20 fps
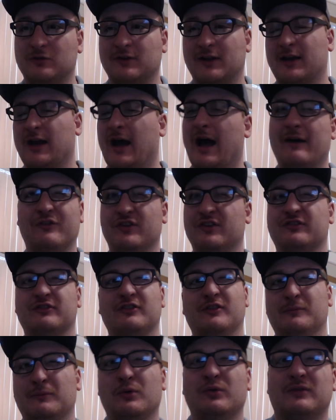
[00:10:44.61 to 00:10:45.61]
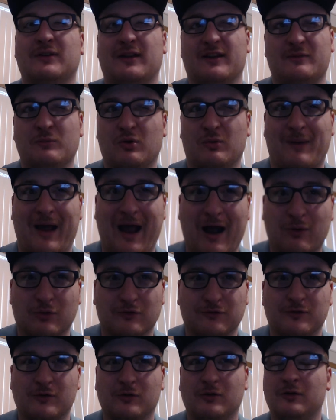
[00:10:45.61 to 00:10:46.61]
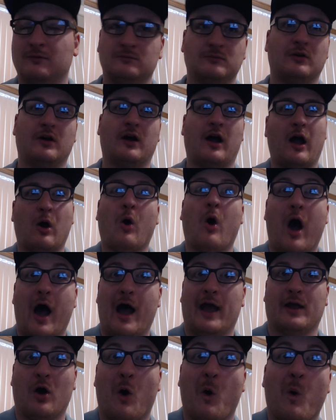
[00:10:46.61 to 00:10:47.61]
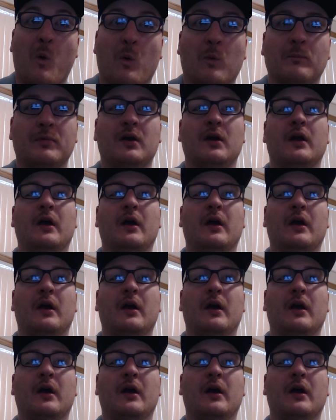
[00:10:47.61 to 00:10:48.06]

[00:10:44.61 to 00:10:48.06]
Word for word: Like obviously Moon Knight's more powerful, I hope.